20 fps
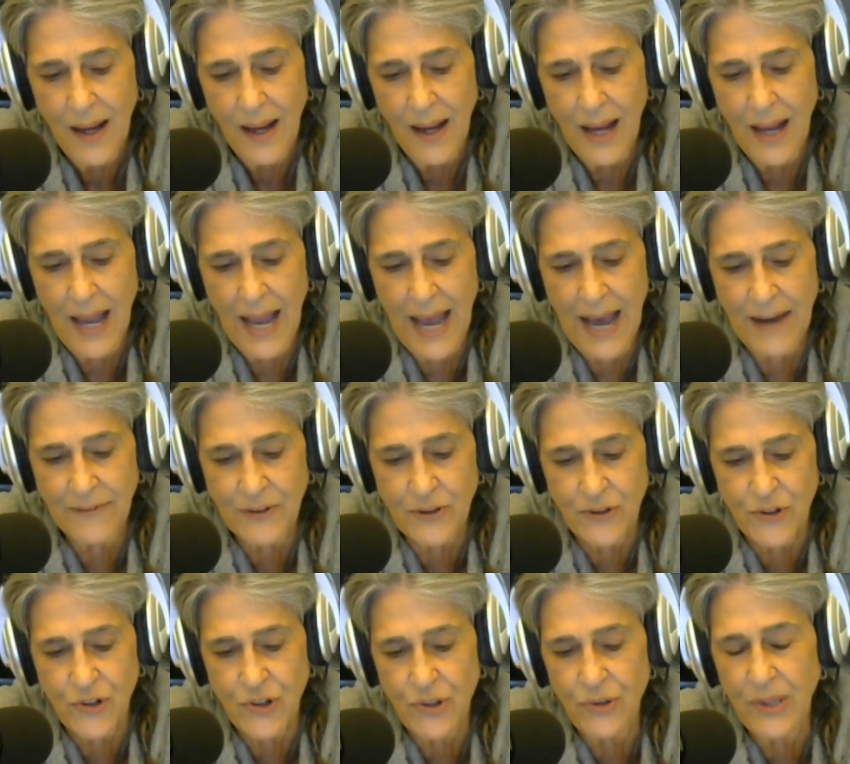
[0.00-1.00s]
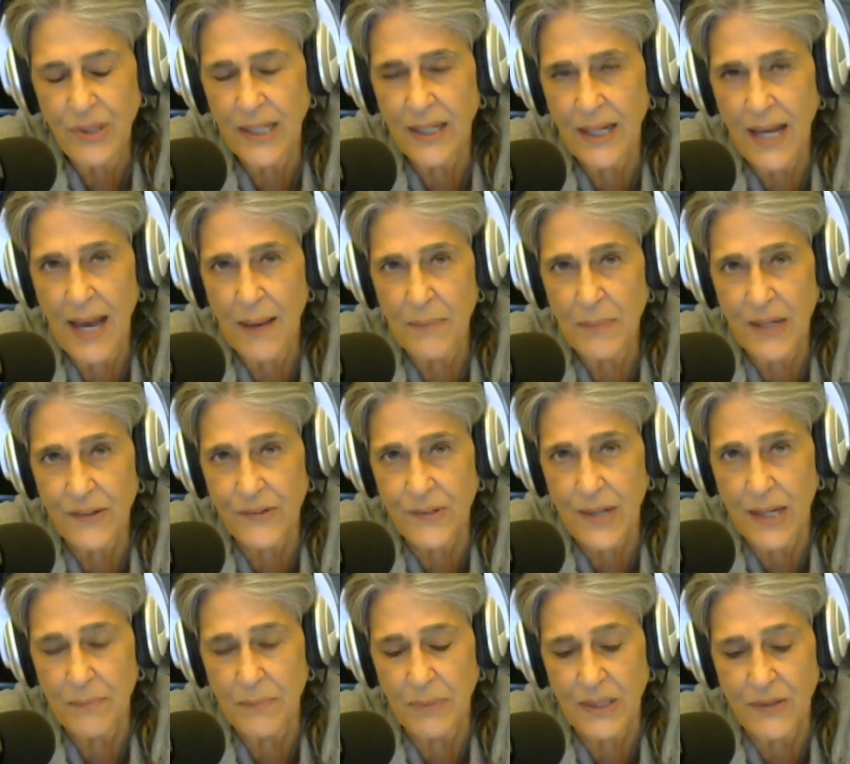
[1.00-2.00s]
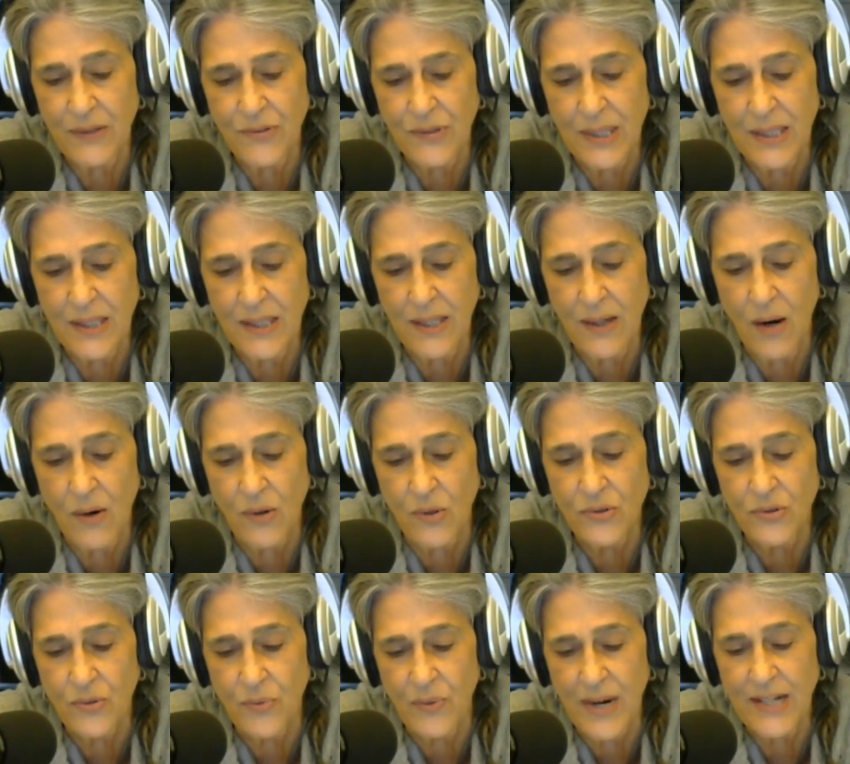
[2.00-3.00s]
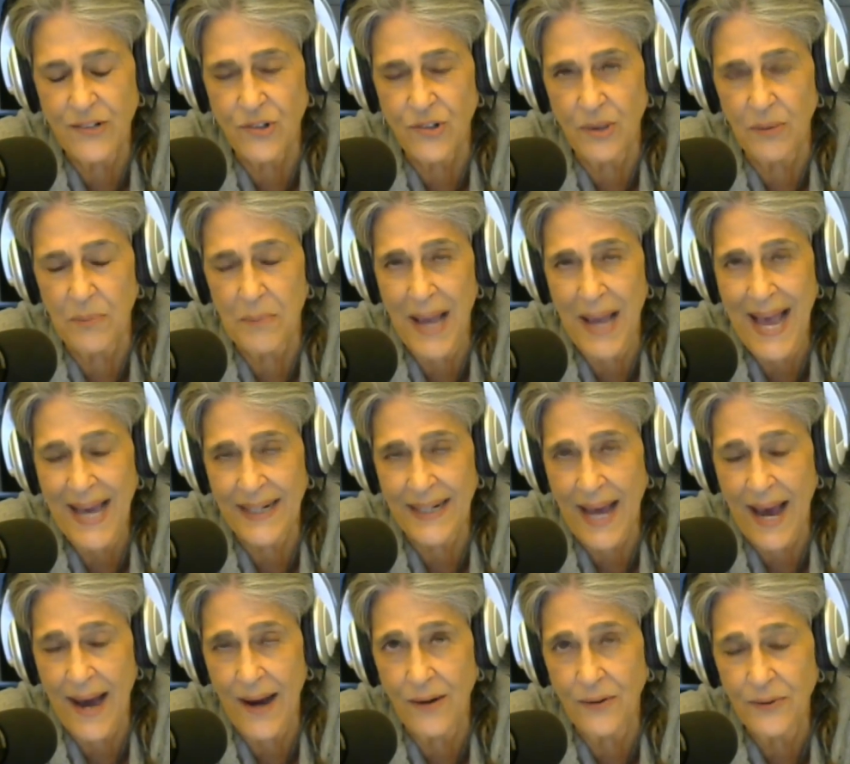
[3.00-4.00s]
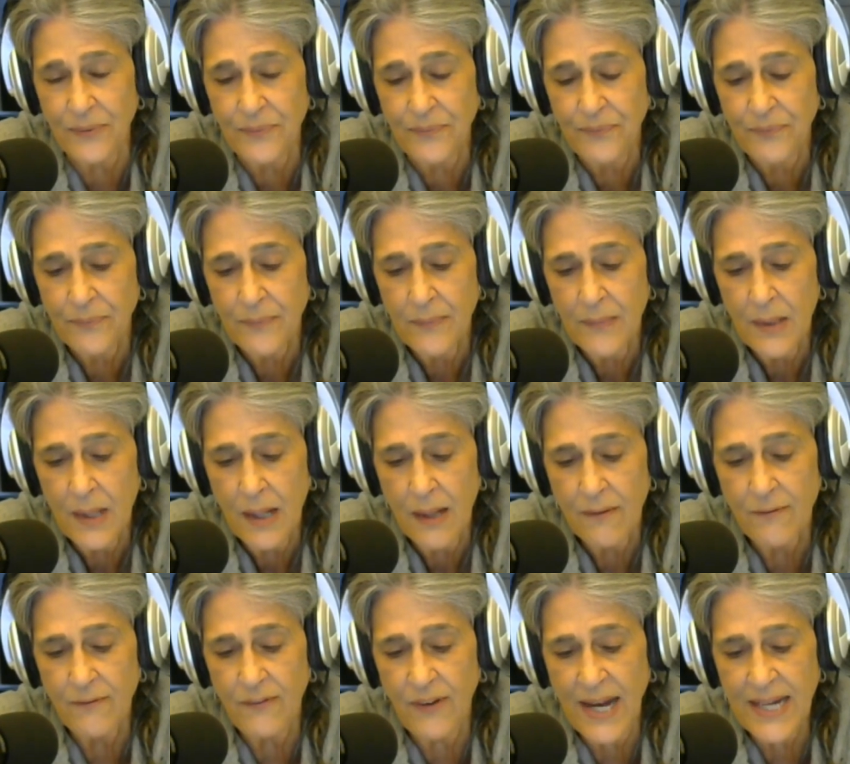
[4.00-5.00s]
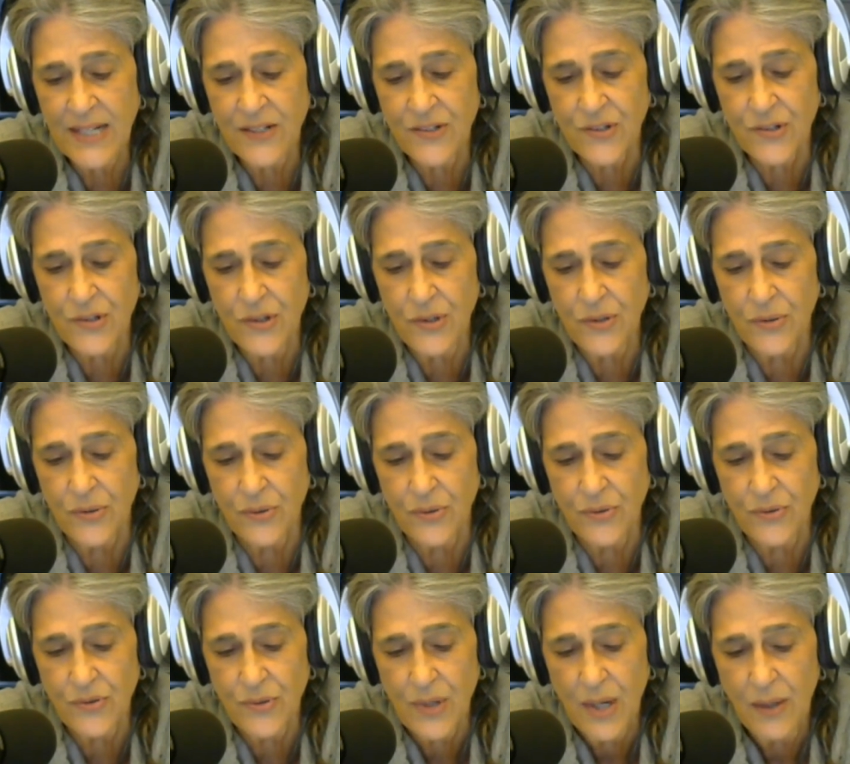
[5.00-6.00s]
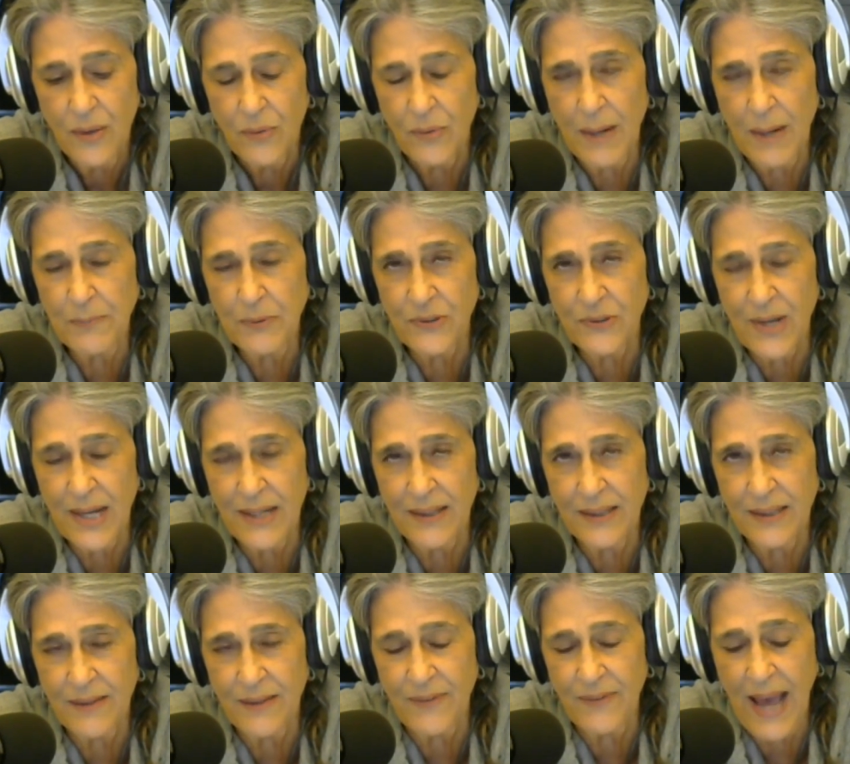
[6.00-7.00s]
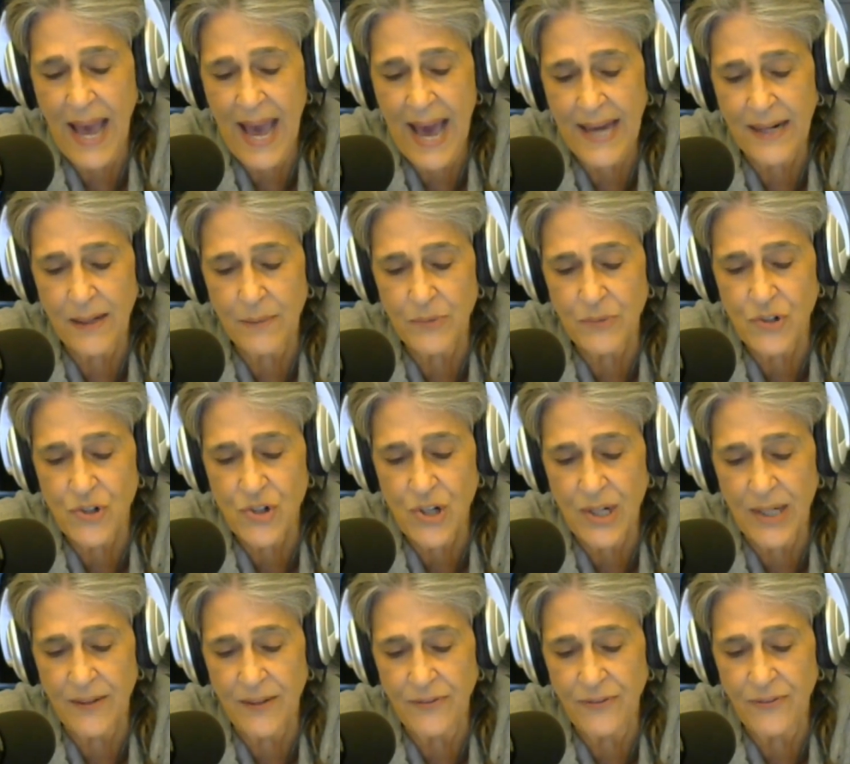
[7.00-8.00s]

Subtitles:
After shooting MSNBC host Rachel Maddow, Vice News, Representative Adam Schiff,